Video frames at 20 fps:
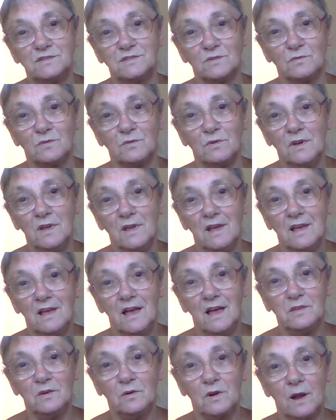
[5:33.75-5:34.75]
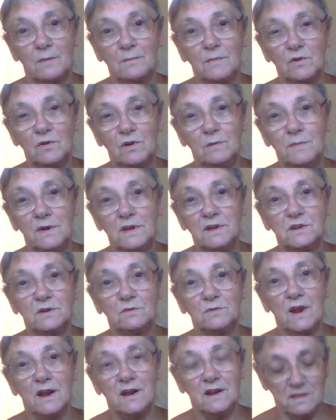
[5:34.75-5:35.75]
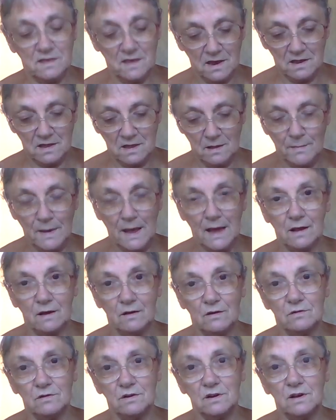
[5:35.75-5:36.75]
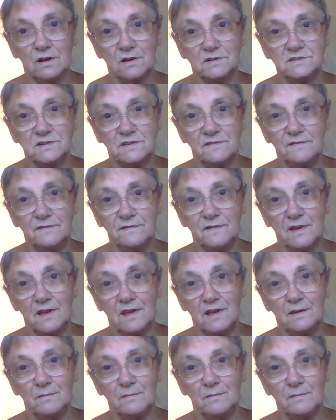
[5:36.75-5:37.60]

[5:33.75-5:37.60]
So I thought I'm not going to be doing anything in the back garden because if